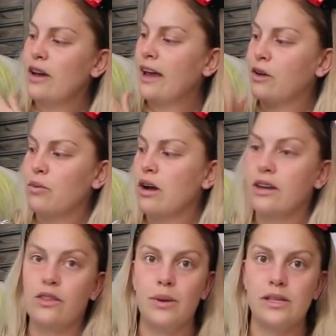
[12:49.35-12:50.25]
I can
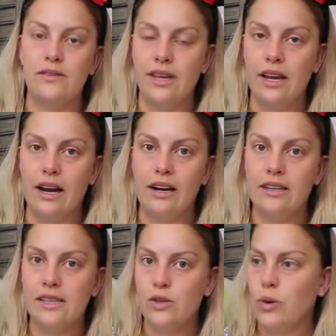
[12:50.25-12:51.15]
rock it the rest of the year.
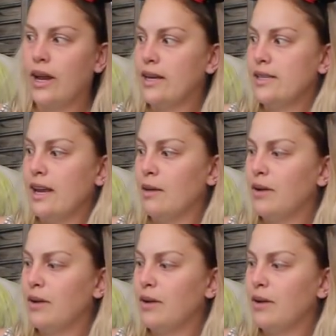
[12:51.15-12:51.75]
It says twenty eighteen,